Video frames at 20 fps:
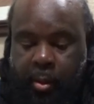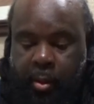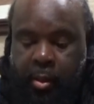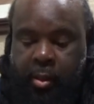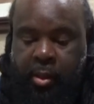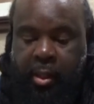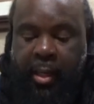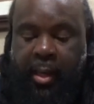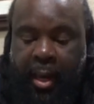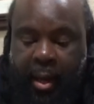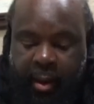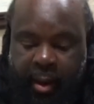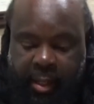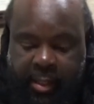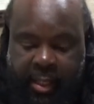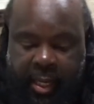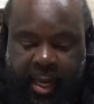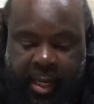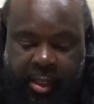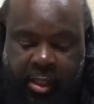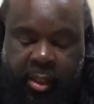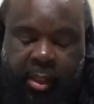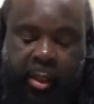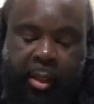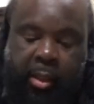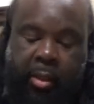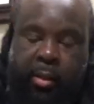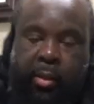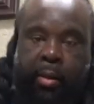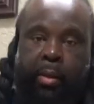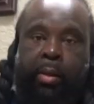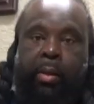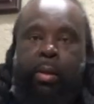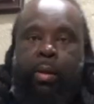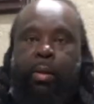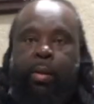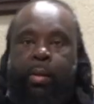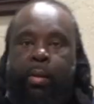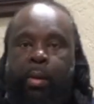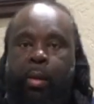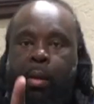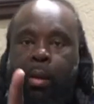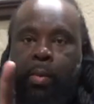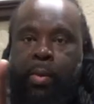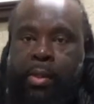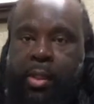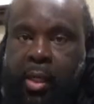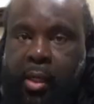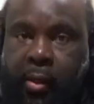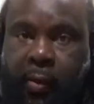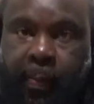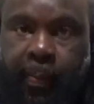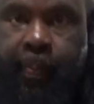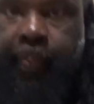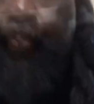Sundown has actually, hold on a second.